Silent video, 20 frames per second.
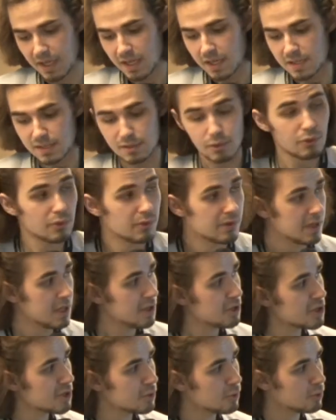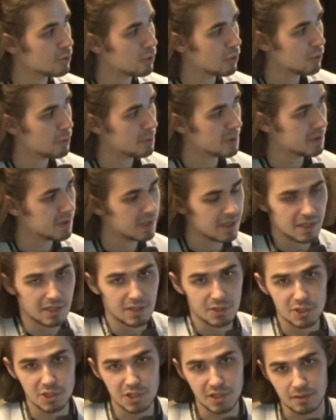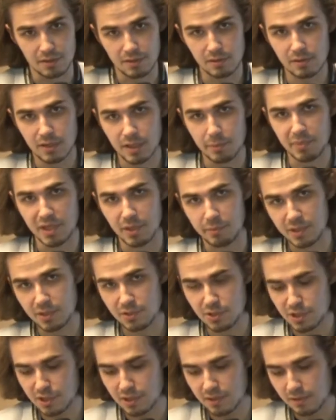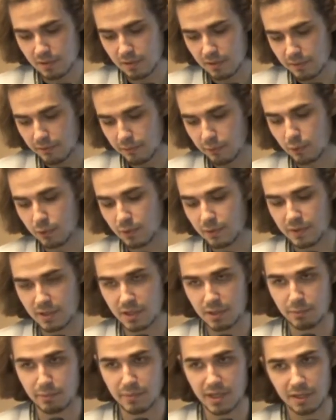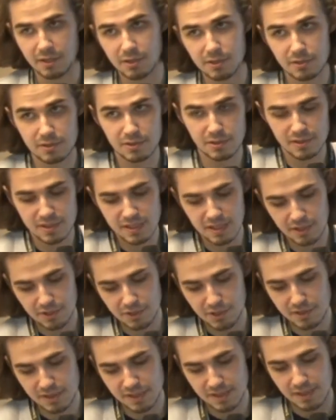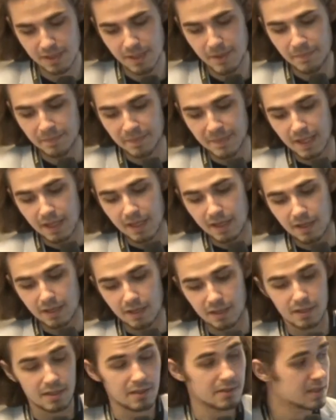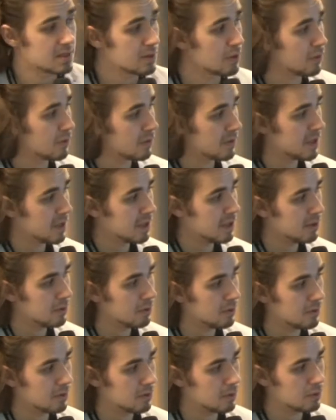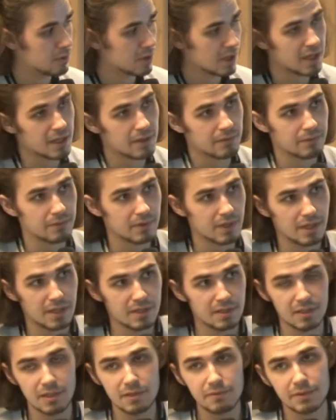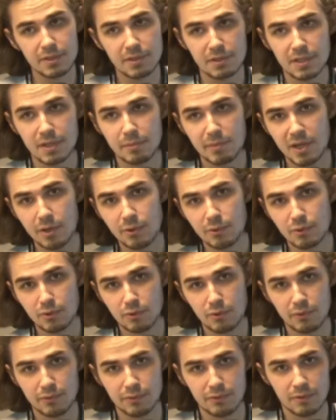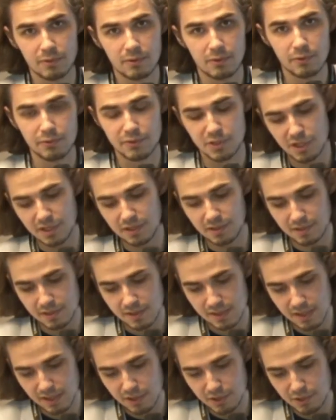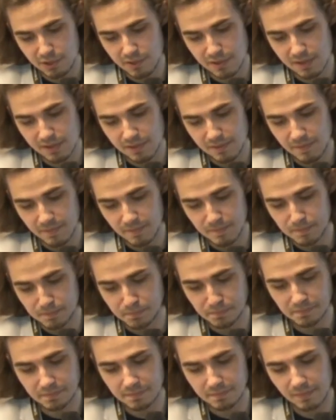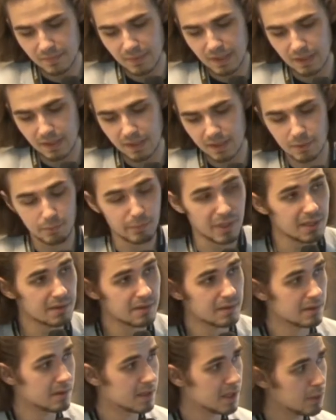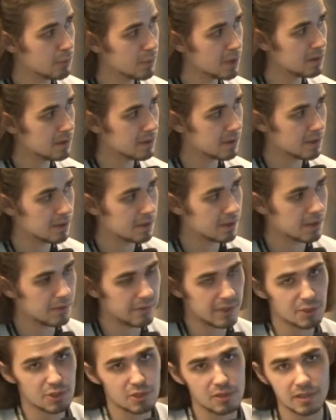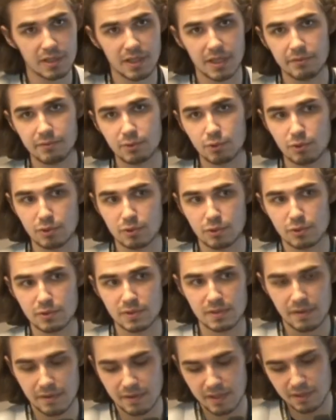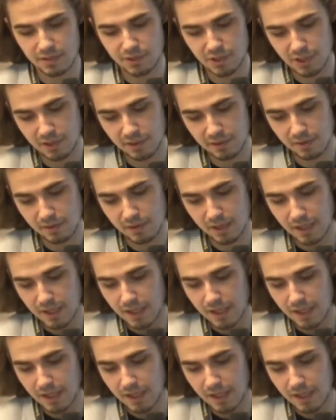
So they should open a channel, a payment channel for their microtransactions. So they could have an infinite amount of off-chain transactions, but they will eventually have to close that channel.